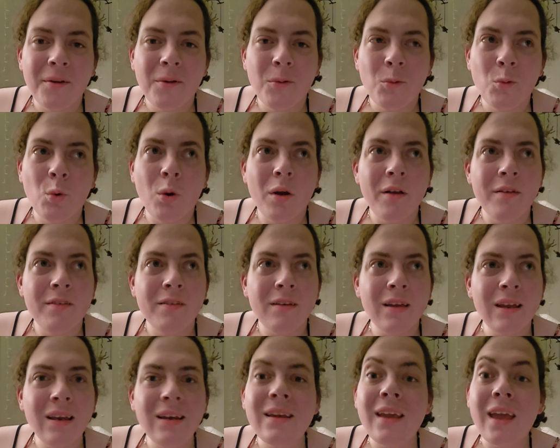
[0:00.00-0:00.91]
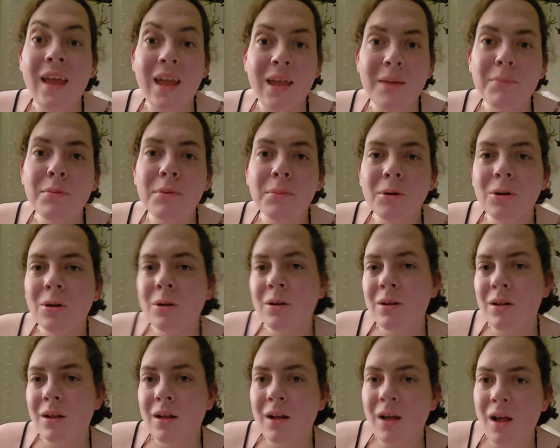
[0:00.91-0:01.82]
was incapable
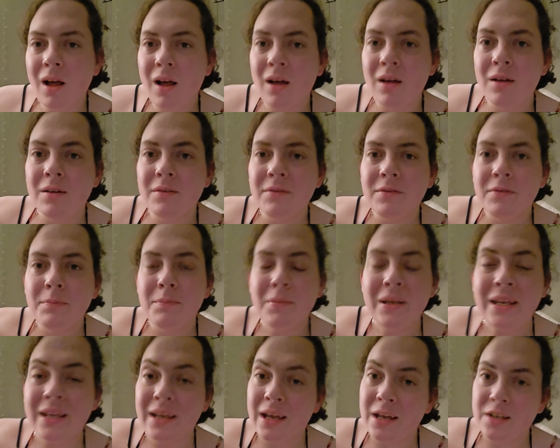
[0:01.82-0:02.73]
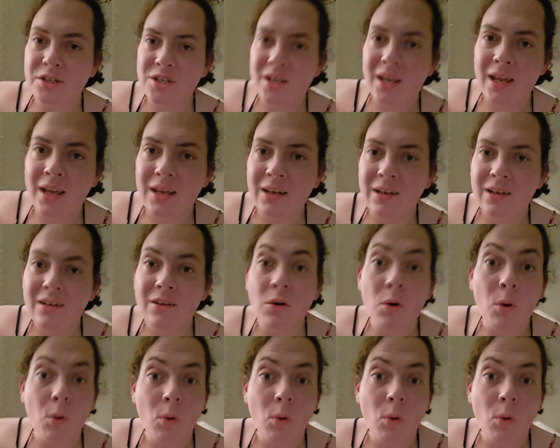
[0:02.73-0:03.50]
of being educated